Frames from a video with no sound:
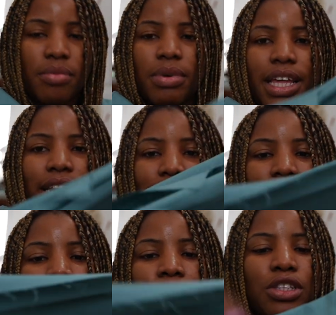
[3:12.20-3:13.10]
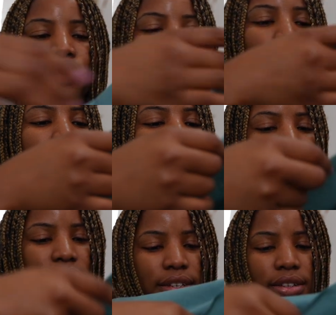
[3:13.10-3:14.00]
But then this is a bit too
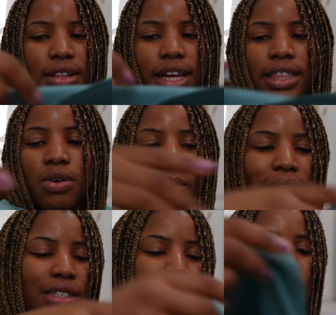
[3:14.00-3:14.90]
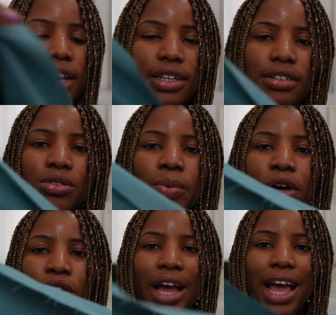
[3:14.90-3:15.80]
wide, like the waistline so we're
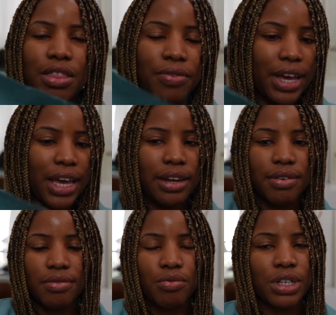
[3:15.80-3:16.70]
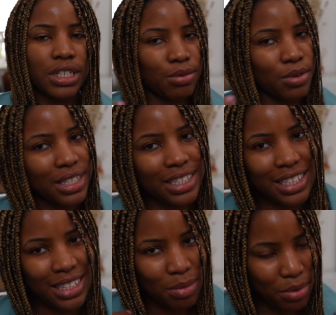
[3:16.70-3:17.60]
going to gather it in which is what it
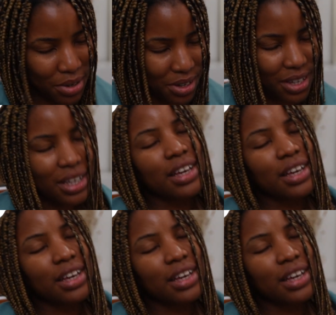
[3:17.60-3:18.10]
says in the book